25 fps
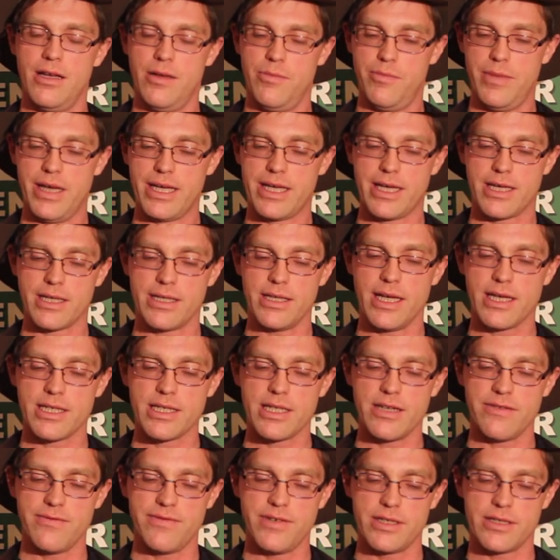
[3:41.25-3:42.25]
making
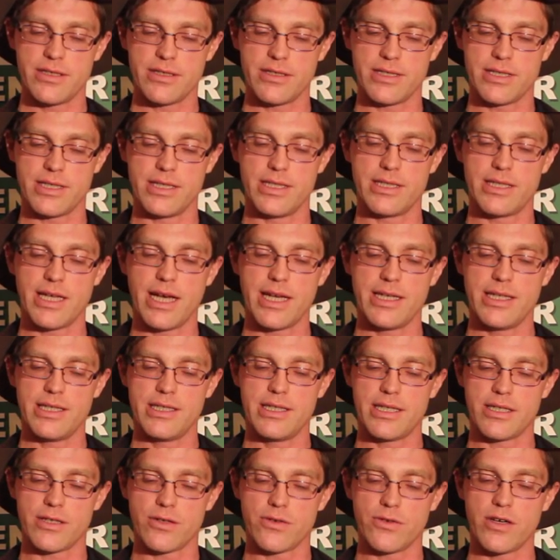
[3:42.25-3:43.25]
elected officials indebted
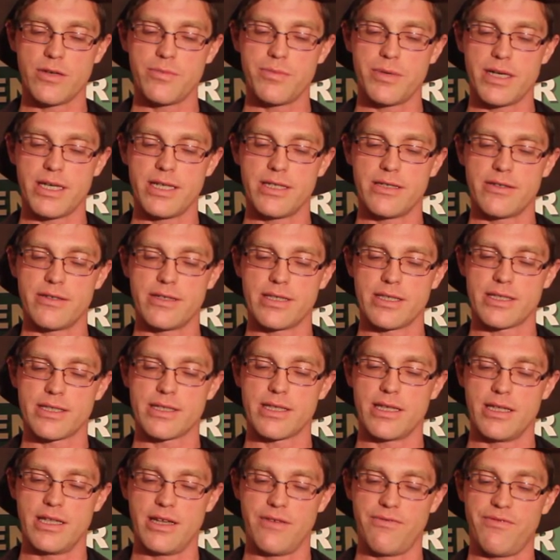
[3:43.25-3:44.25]
to the corporate
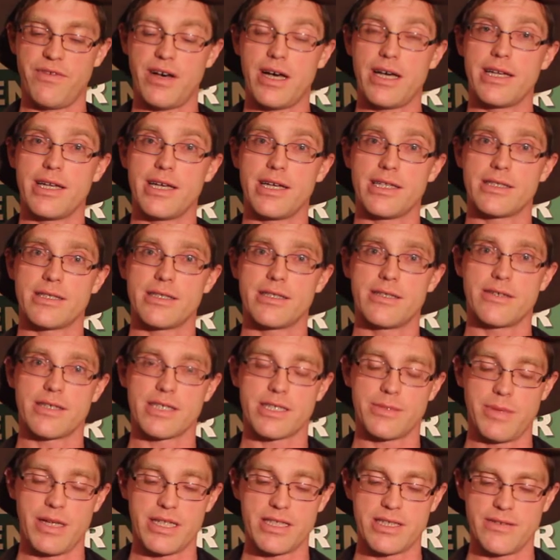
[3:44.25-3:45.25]
interests that finance their
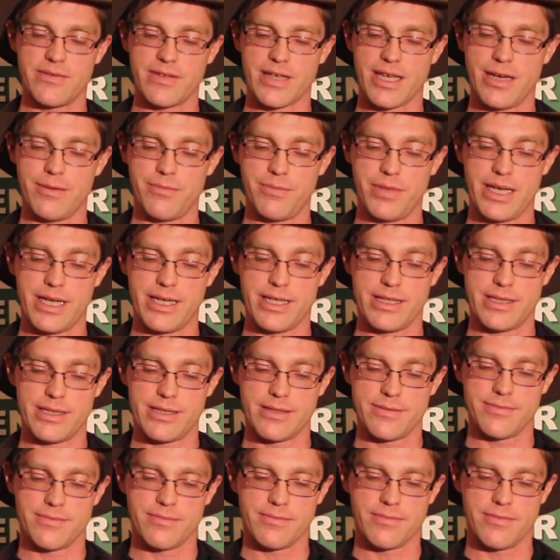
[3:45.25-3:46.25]
expensive
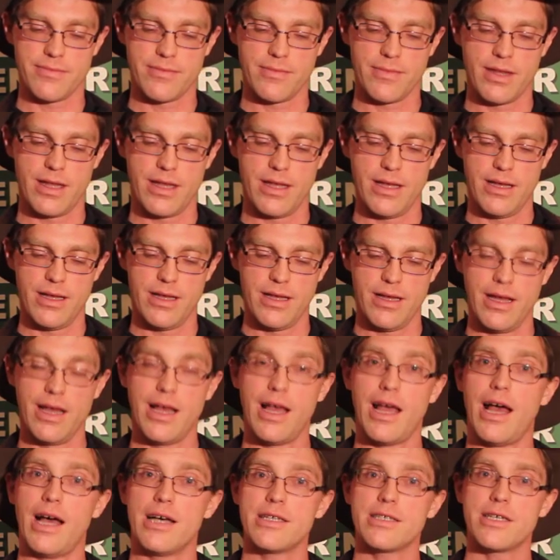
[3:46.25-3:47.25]
campaigns.
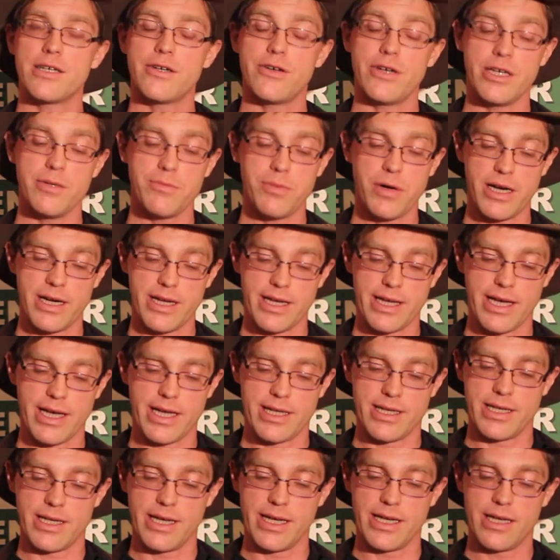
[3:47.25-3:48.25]
As a Green Party
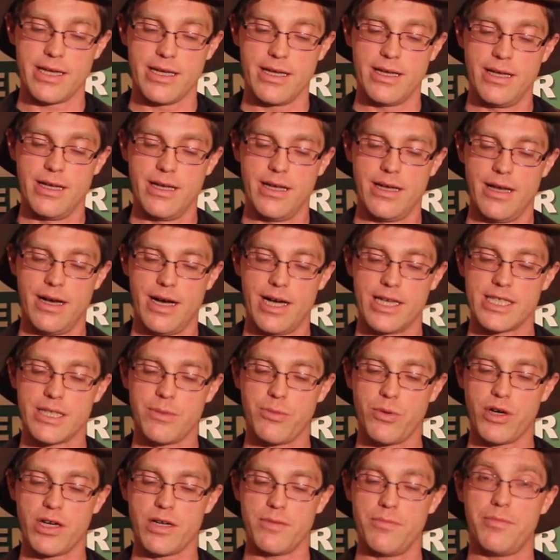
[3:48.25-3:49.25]
candidate, I
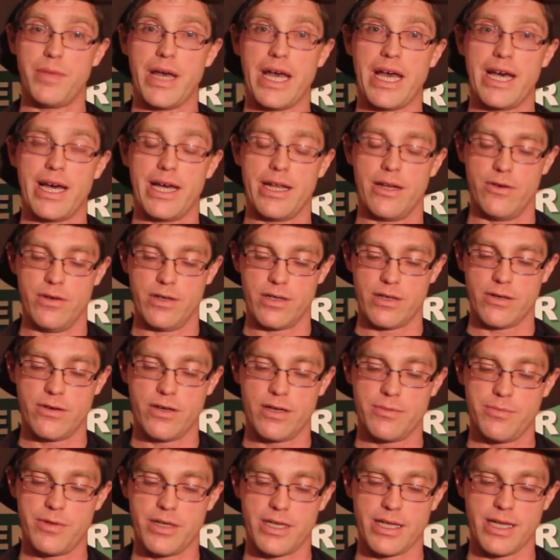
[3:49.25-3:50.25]
support a ban on
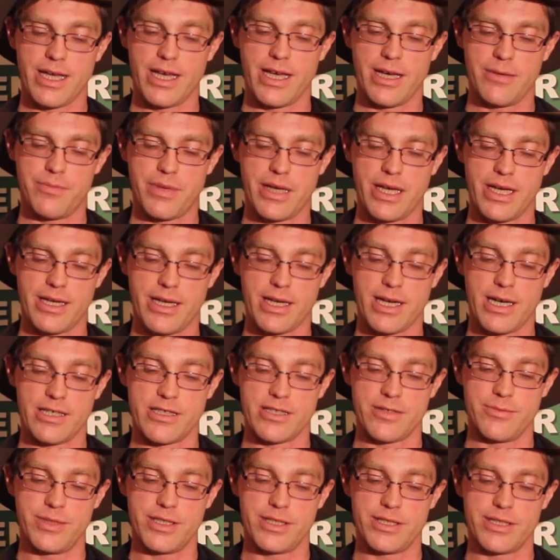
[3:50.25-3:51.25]
corporate campaign
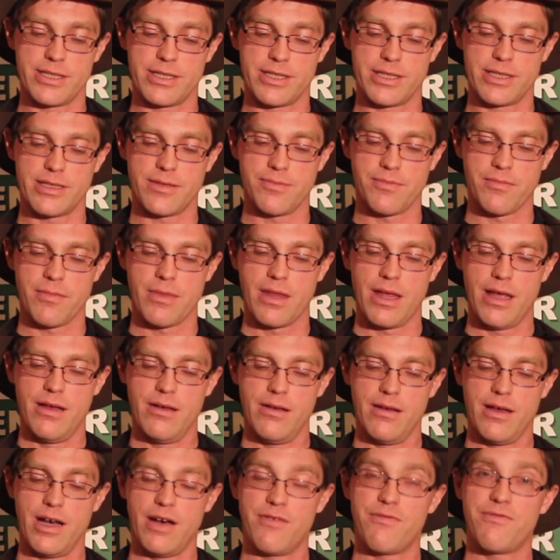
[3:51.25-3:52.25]
contributions,
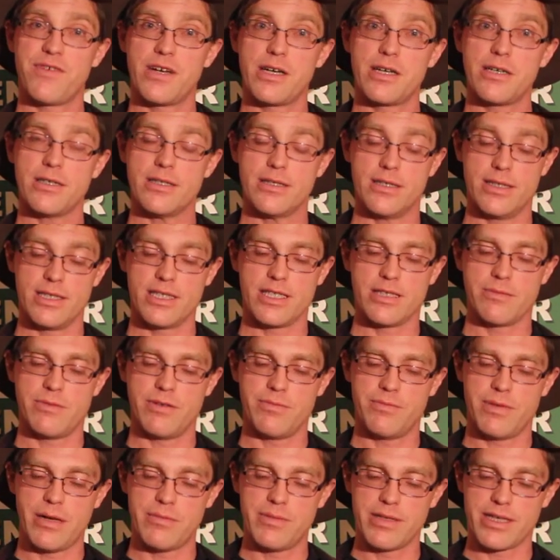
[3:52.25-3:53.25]
a fair system
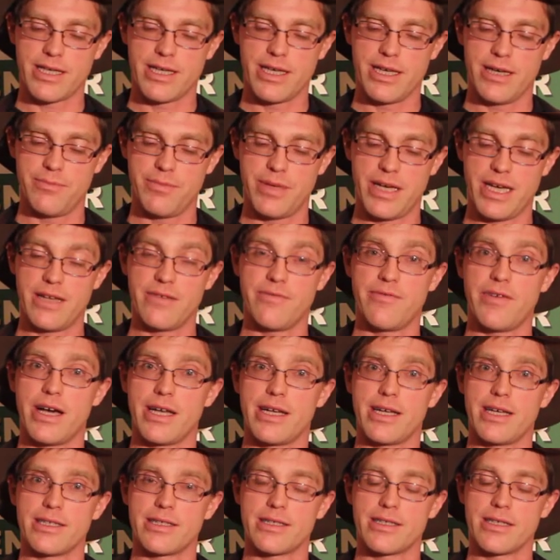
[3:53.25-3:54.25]
of public campaign
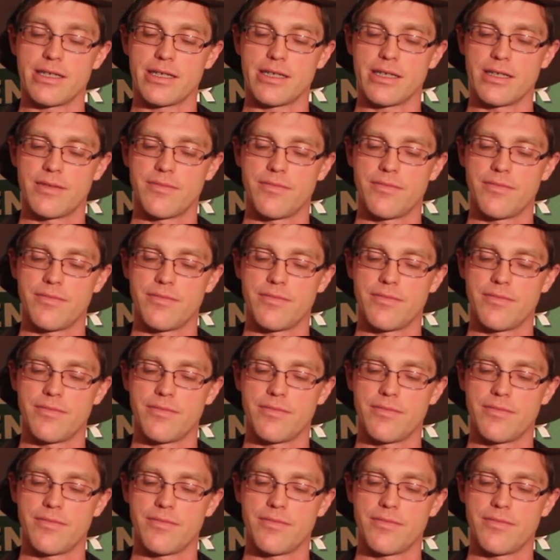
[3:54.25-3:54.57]
financing,